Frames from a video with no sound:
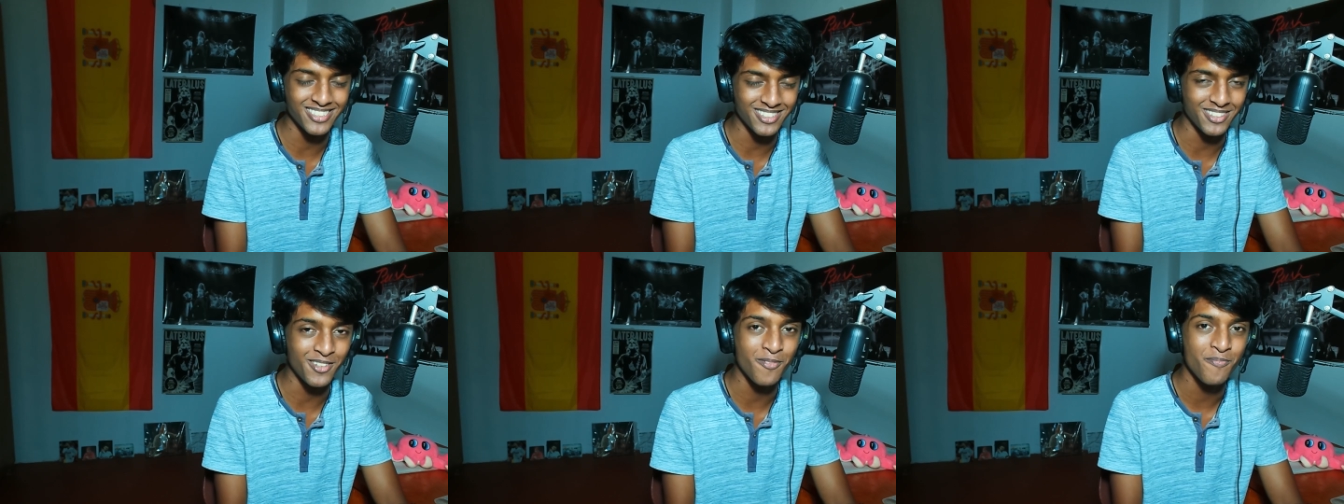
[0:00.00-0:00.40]

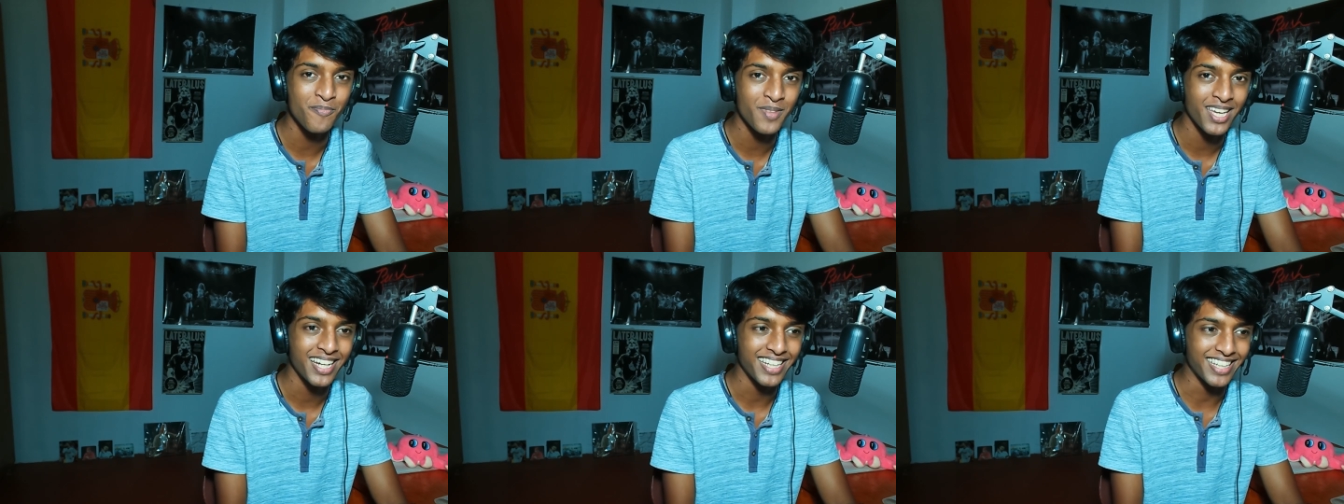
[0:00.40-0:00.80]
So
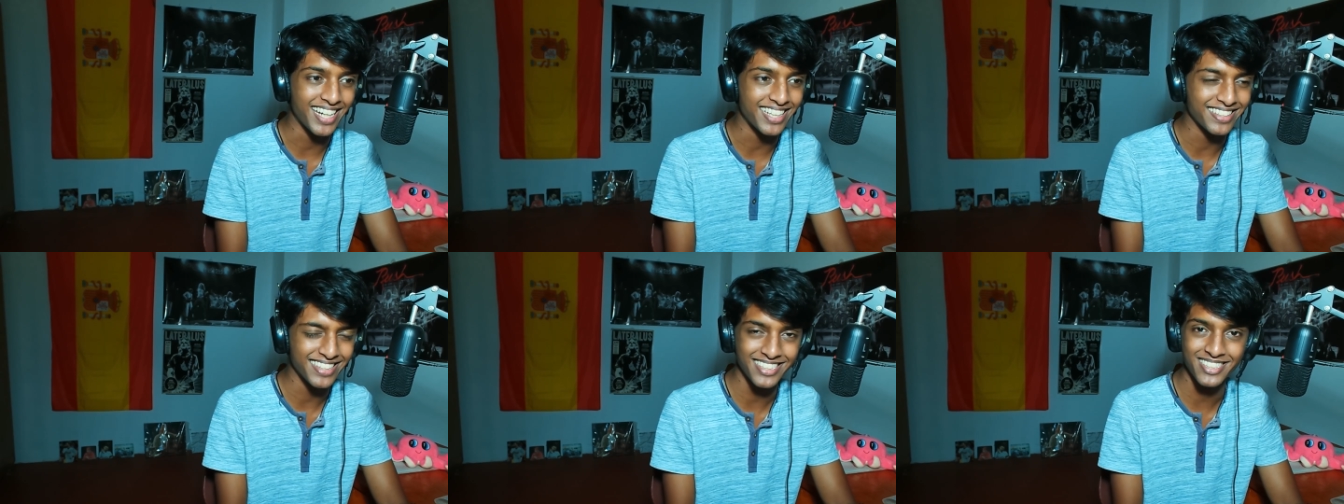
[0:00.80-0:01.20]

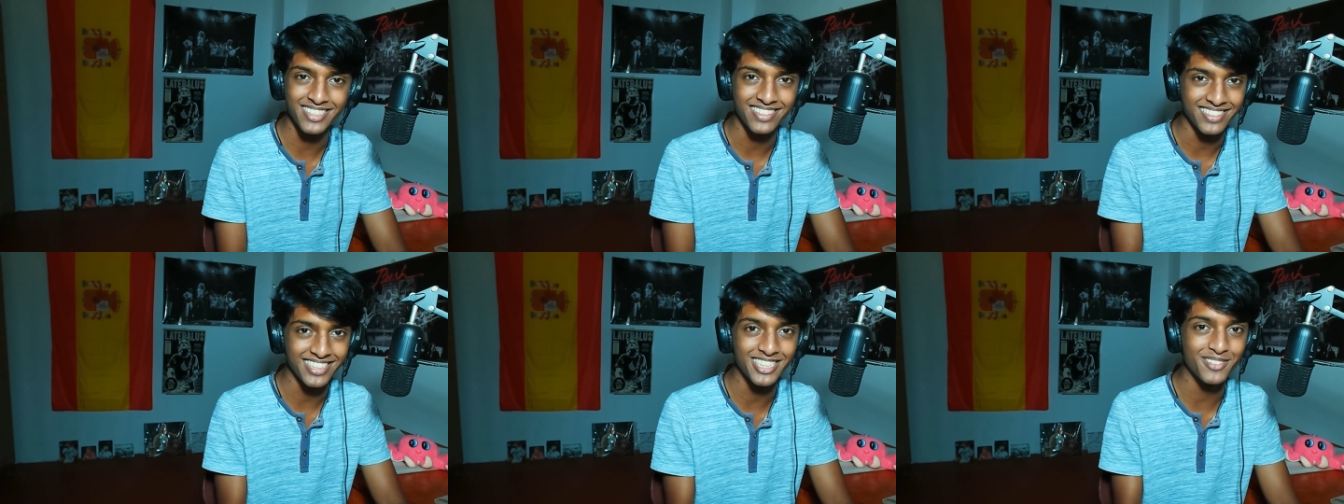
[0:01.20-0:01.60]
yeah, this
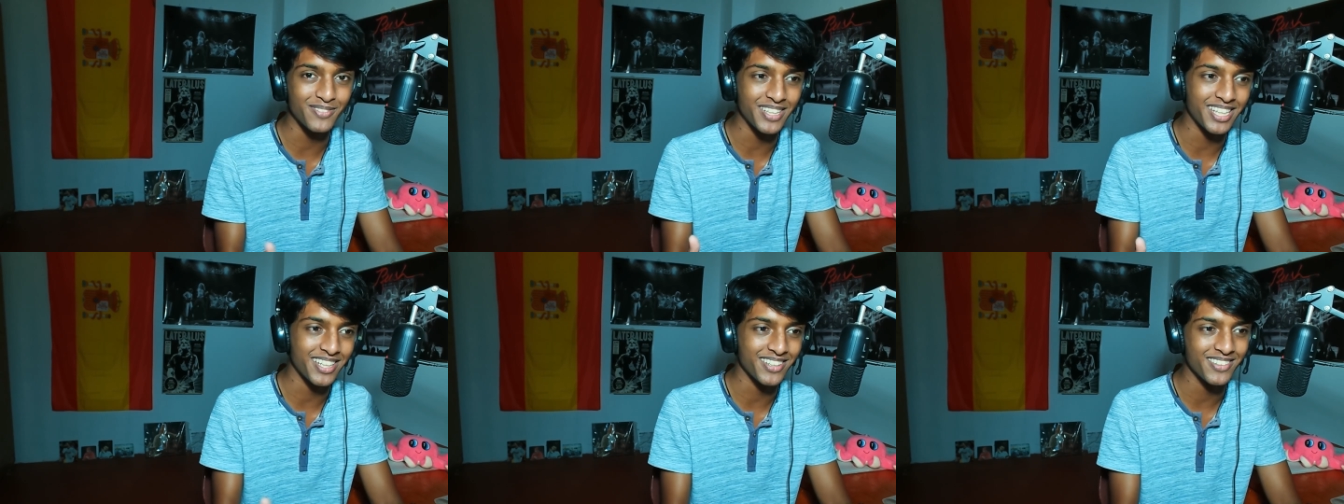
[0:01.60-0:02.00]
this
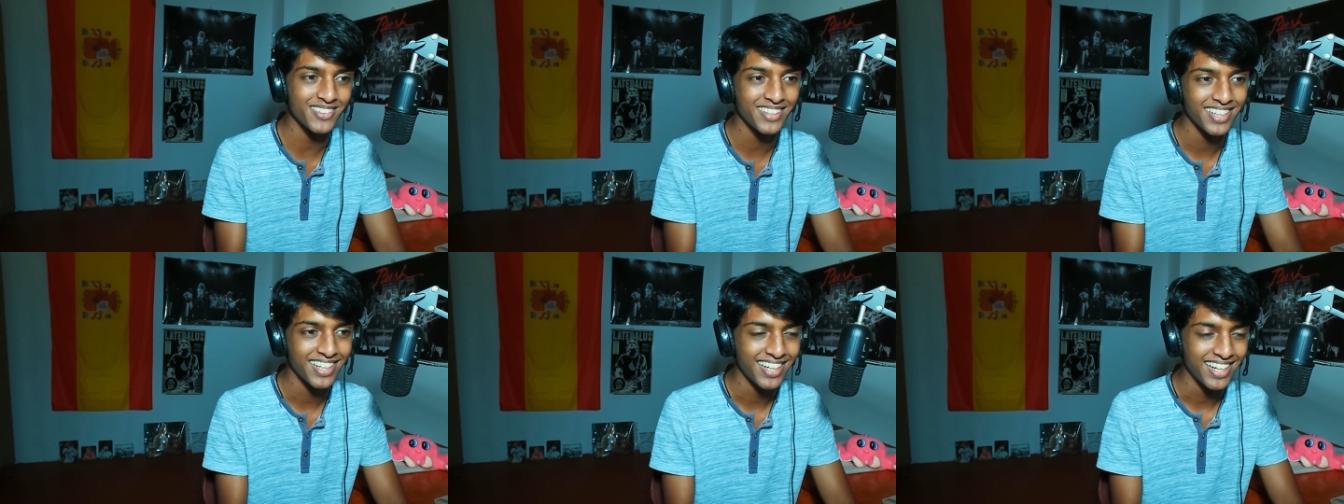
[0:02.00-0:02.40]

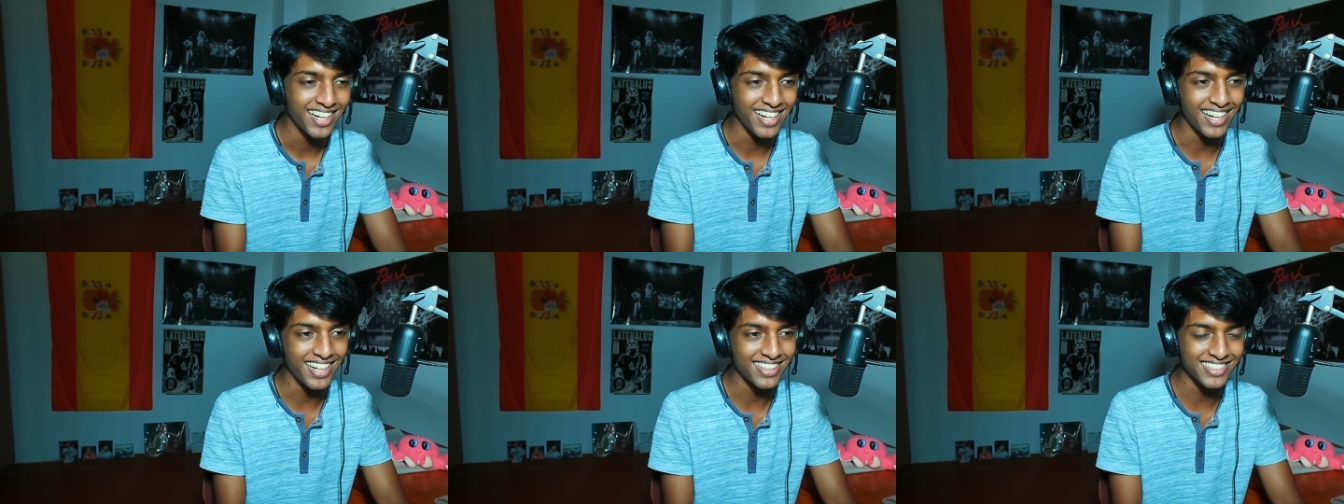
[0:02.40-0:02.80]
video,
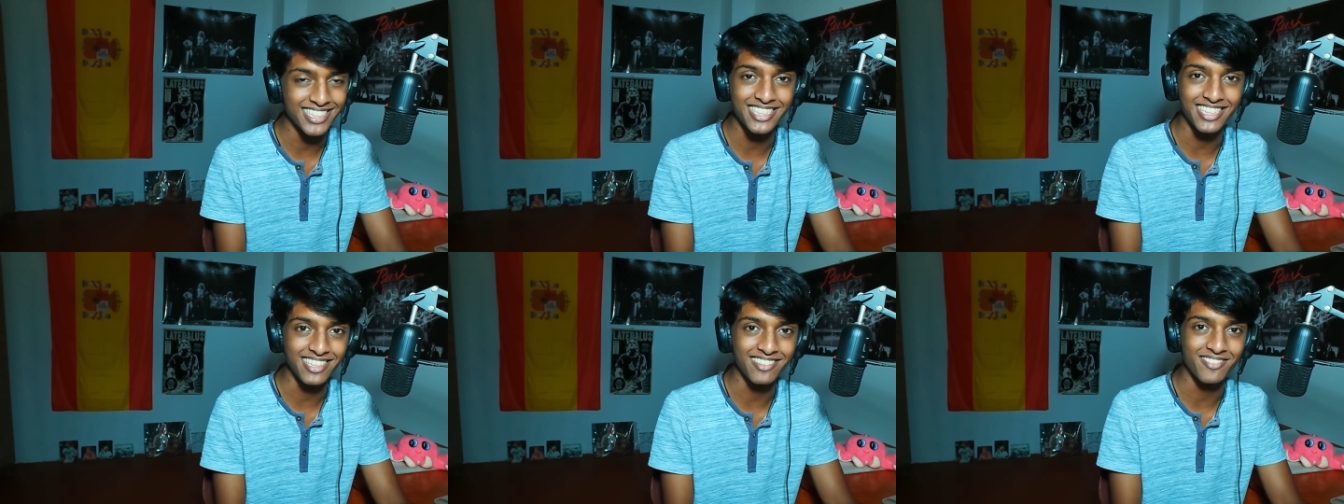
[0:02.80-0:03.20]
uh,
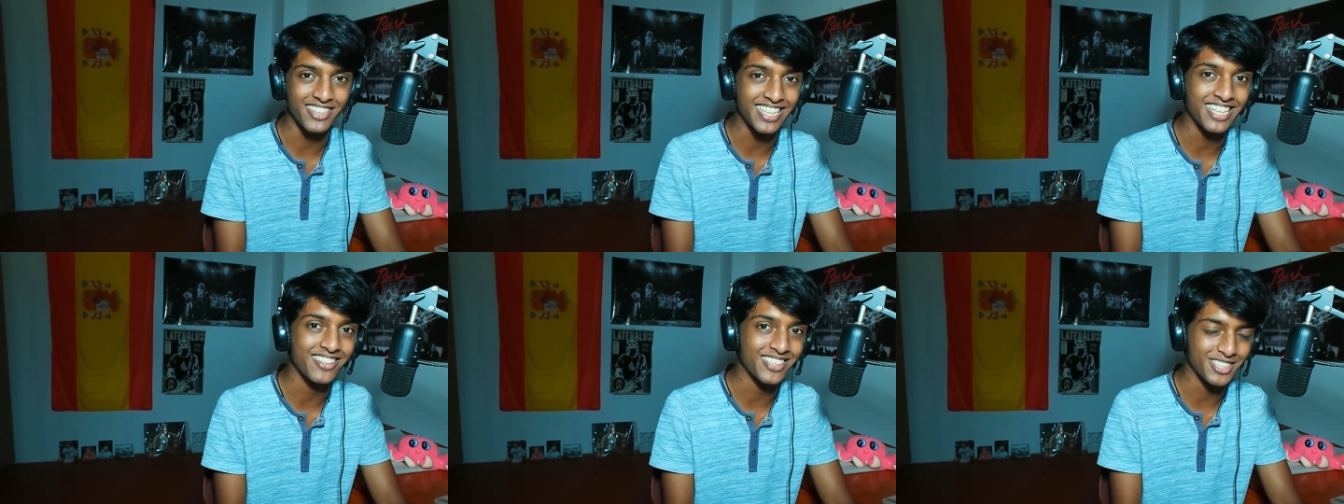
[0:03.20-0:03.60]
this
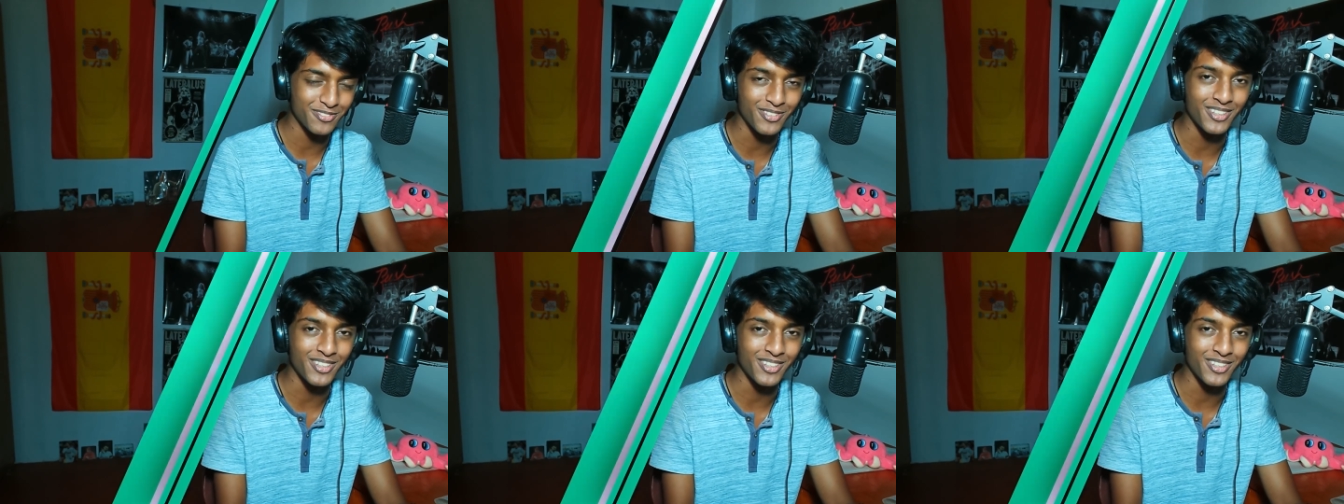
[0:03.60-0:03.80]
video is